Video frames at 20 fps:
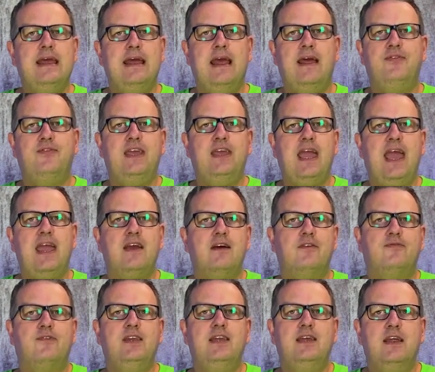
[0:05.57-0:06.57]
and the
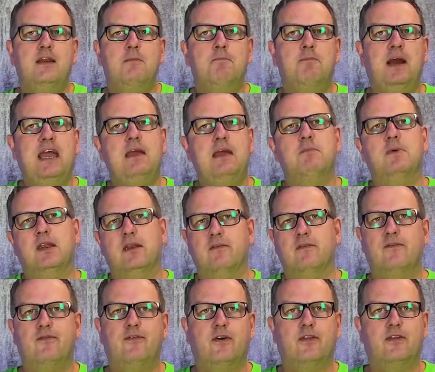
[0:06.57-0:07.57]
AfD in
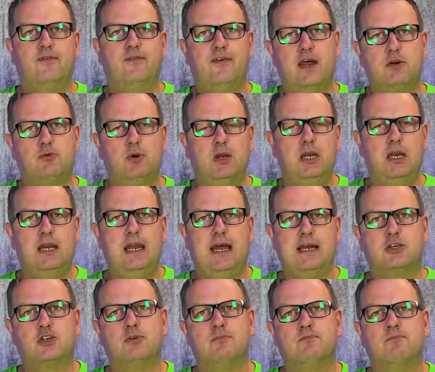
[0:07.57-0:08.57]
Bremen for the federal
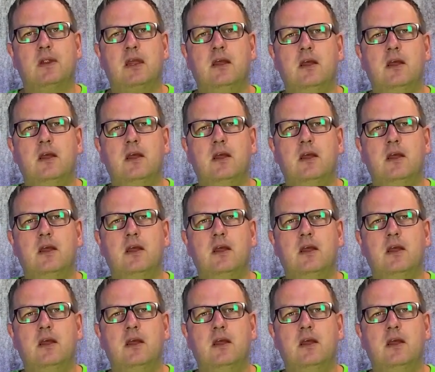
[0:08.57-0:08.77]
election.